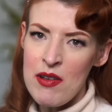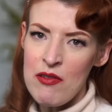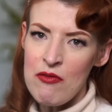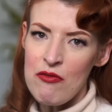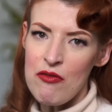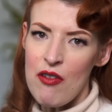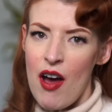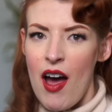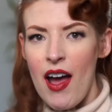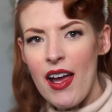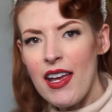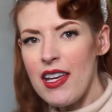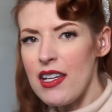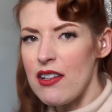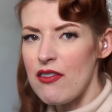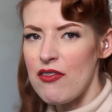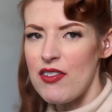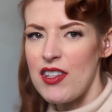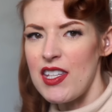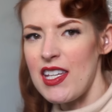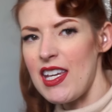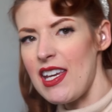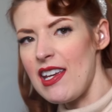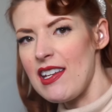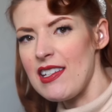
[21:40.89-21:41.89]
vying for
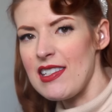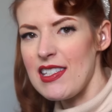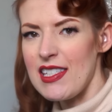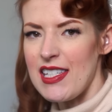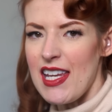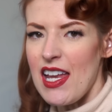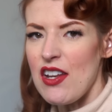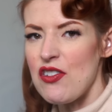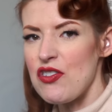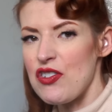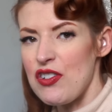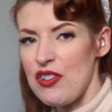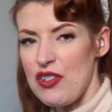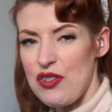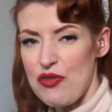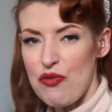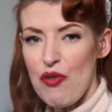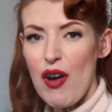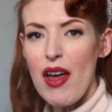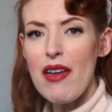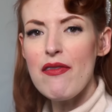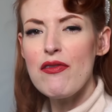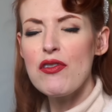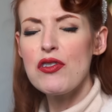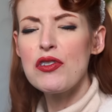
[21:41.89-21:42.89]
the king's attention as
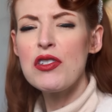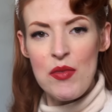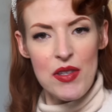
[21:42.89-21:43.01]
rivals,